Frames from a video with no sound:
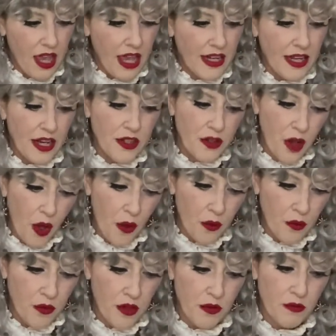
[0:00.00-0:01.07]
And I know
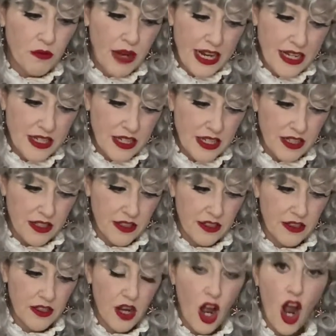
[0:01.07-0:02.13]
that reindeer
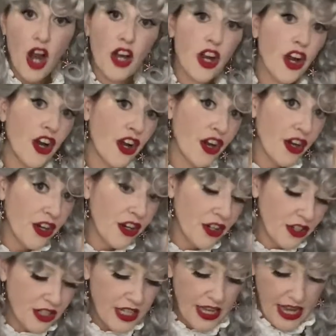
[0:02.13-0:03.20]
are herd
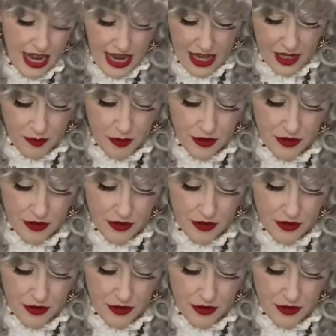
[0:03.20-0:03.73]
animals.